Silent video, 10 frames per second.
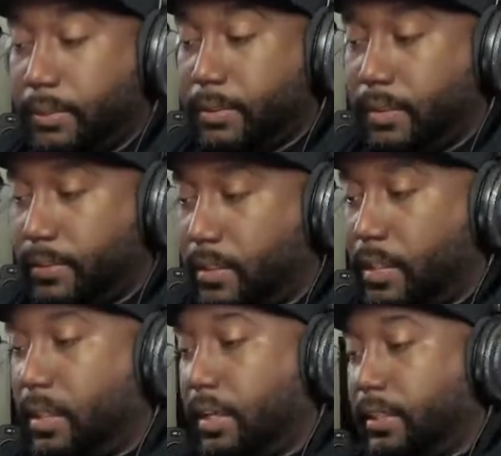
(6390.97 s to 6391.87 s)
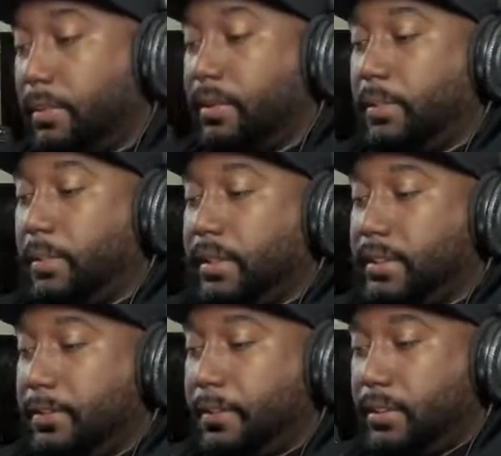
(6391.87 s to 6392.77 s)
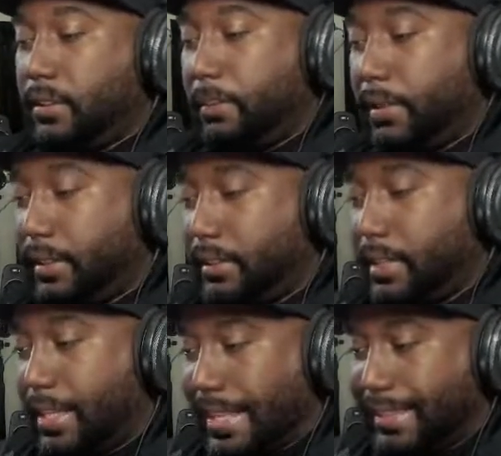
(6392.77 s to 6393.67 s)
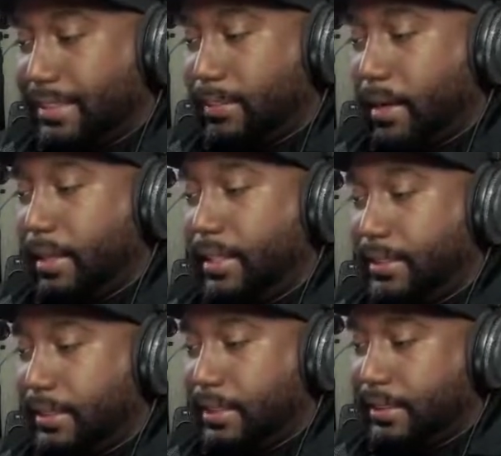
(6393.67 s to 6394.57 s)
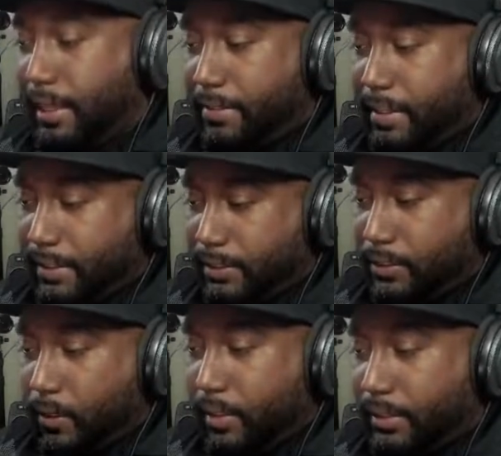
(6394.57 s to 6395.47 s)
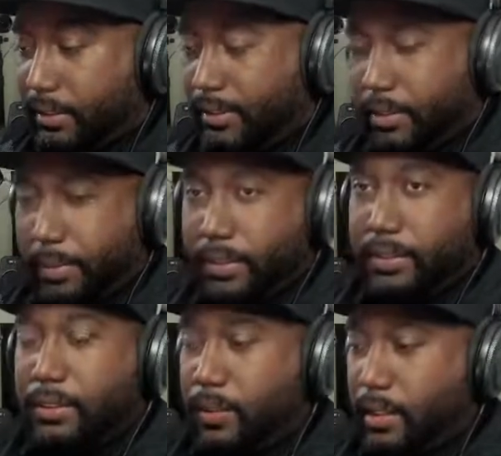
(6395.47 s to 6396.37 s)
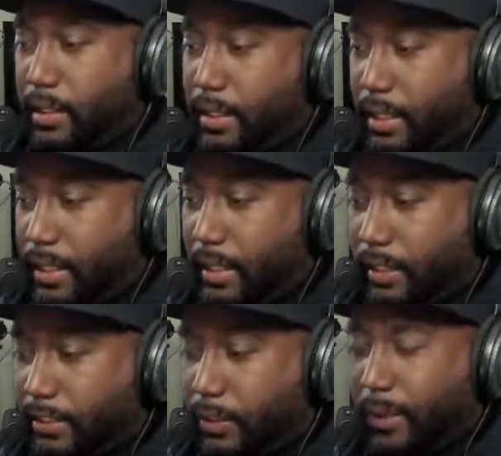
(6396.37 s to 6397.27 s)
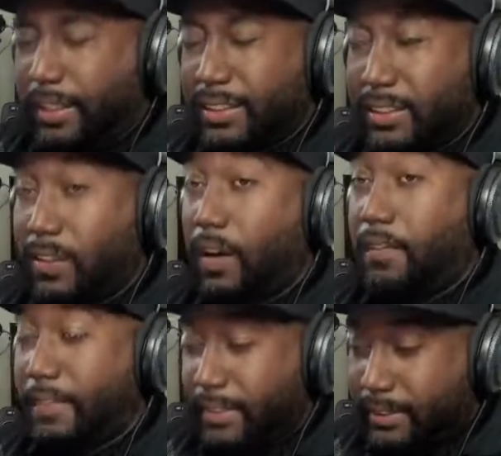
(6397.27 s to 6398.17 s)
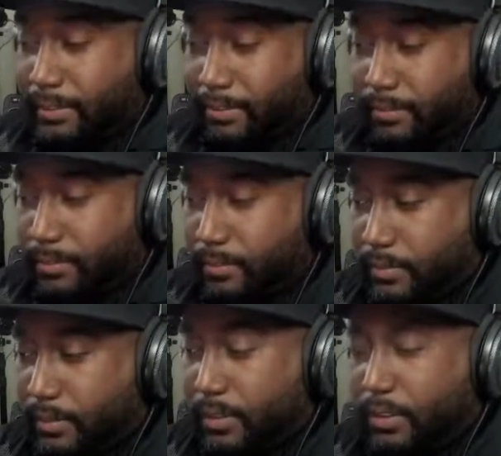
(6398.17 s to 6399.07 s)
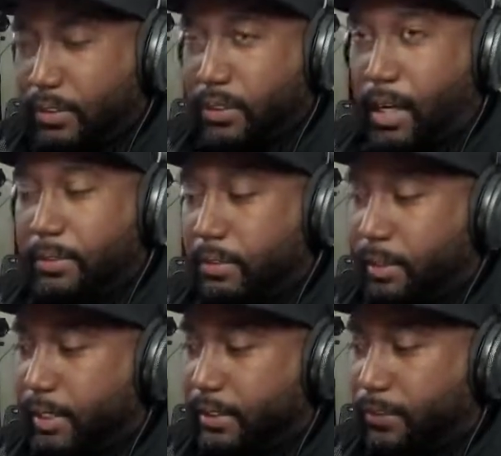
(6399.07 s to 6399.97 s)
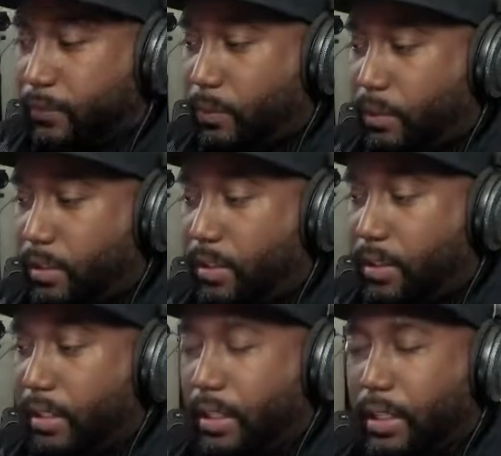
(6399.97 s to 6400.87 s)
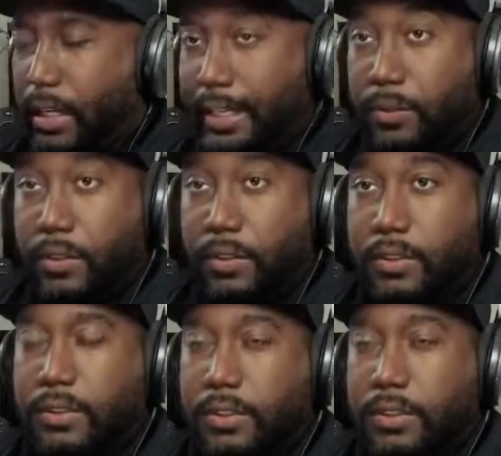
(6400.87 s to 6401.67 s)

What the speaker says: So some of the biggest differences, the biggest things about it is it does have that Sony sensor built into it, the Sony Starvis sensor optimized for indoor use.